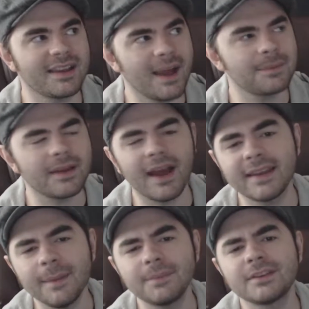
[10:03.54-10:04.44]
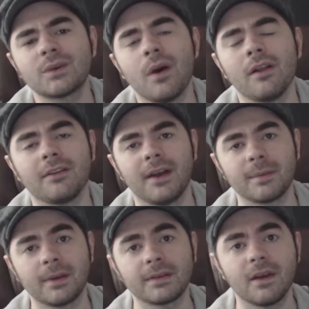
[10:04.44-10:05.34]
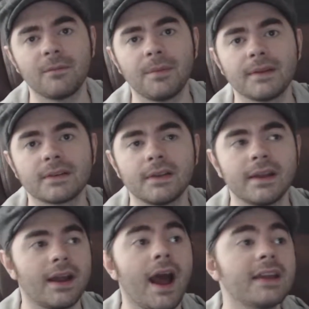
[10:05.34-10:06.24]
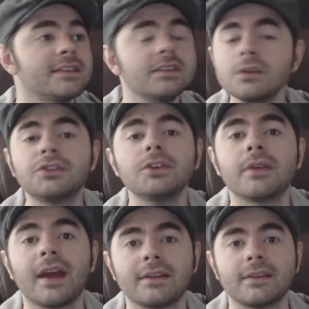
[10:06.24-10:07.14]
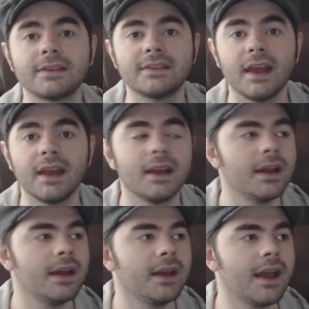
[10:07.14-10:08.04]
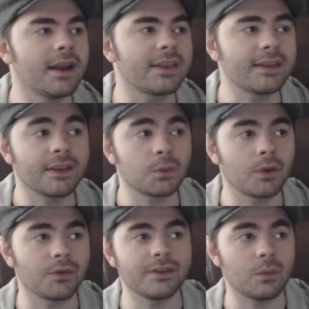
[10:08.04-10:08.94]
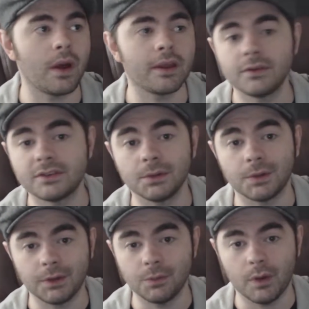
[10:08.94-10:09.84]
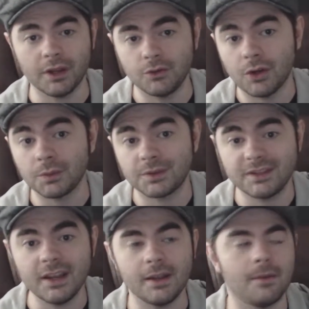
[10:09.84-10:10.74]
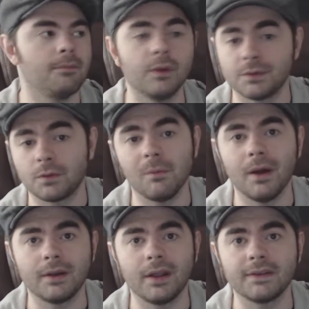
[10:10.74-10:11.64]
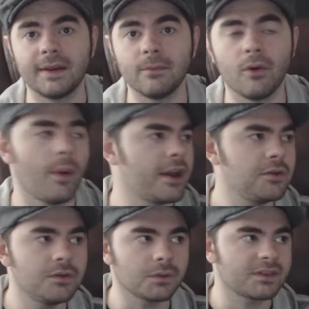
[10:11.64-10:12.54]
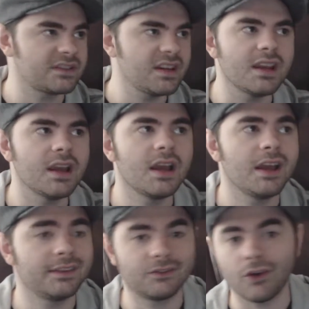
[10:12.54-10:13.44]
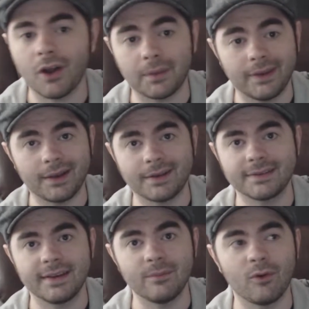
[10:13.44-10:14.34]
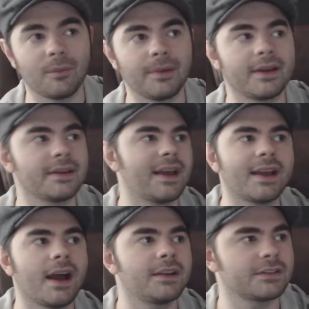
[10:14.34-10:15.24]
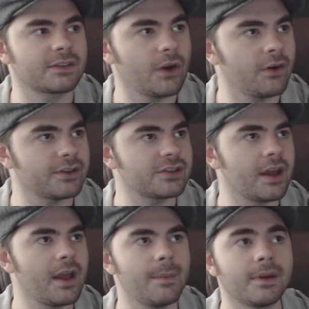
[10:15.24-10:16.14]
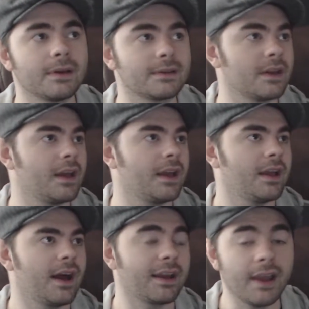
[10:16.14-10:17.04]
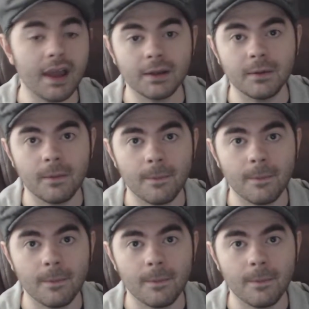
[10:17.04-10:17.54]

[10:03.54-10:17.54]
kept disqualifying myself basically, and I still do that to this day. And I think that's one reason why you don't see Musical Mondays anymore, why you don't see Drawing with Teddicus anymore, because I got discouraged because, again,